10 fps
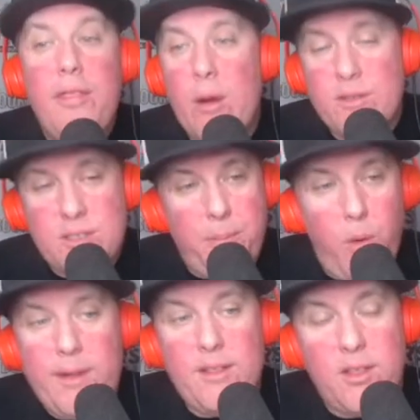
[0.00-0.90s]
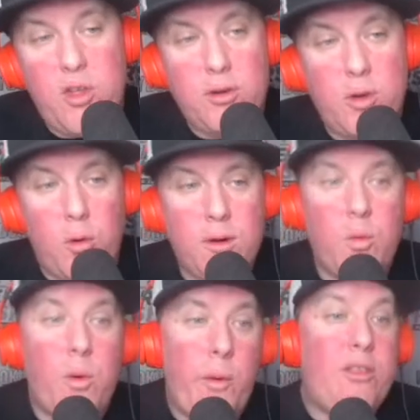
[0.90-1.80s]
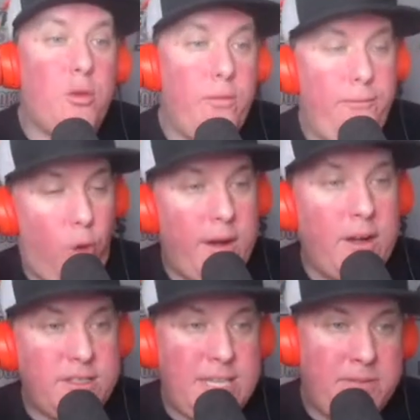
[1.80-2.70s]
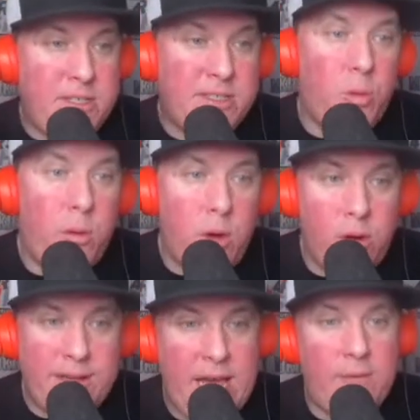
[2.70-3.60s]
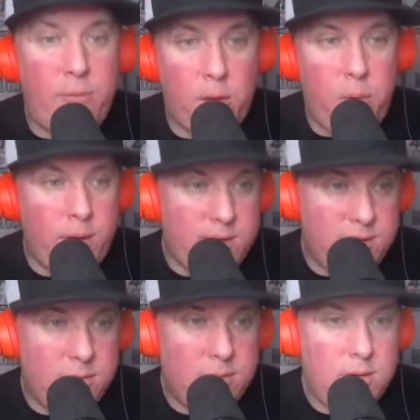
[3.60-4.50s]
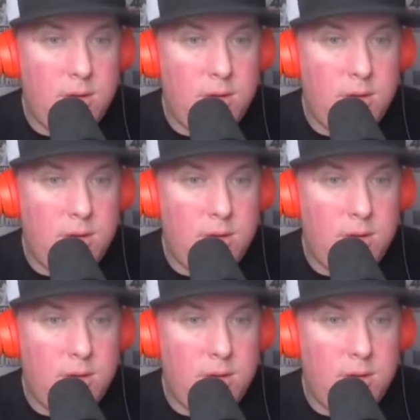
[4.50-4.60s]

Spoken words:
there was a point in the third quarter where we threw four interceptions and we were only down 4 points.